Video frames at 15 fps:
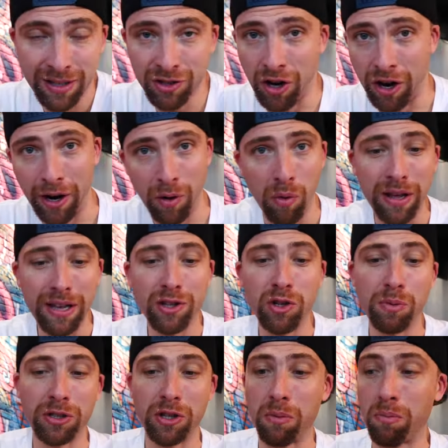Sorry, I didn't want to eat
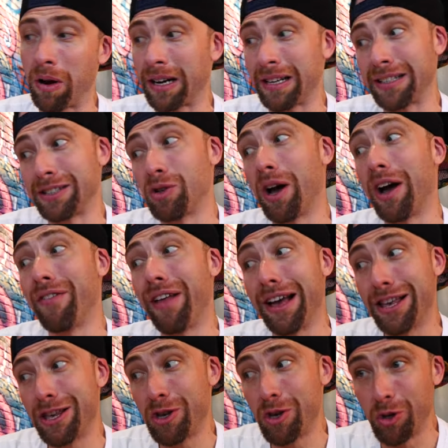too much of the breakfast. I still have that
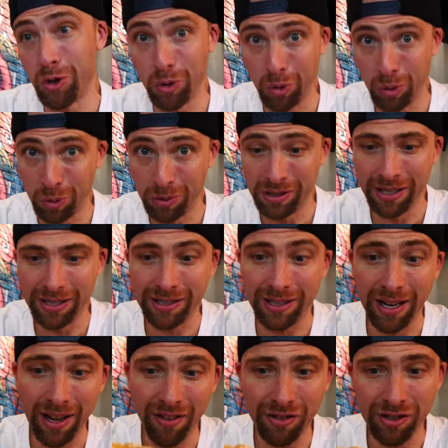huge dish
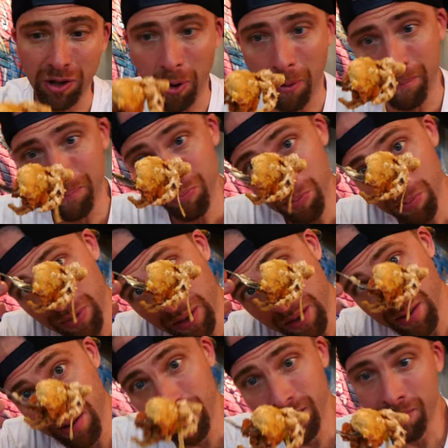left, so I'm
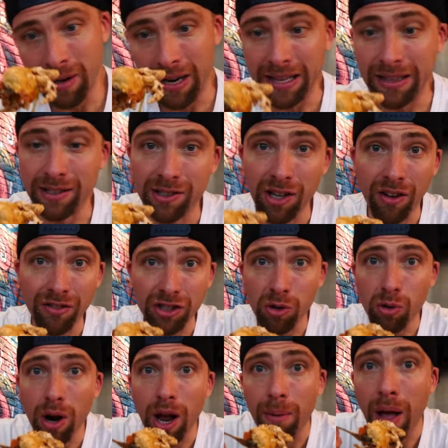gonna eat the soft shell
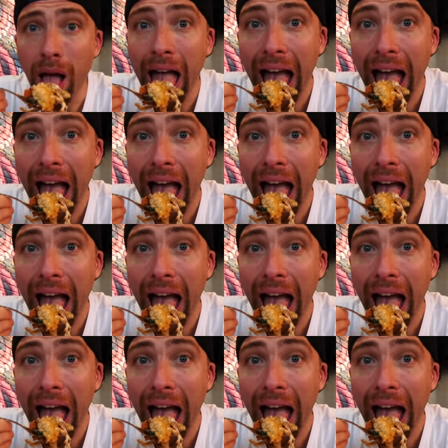crab.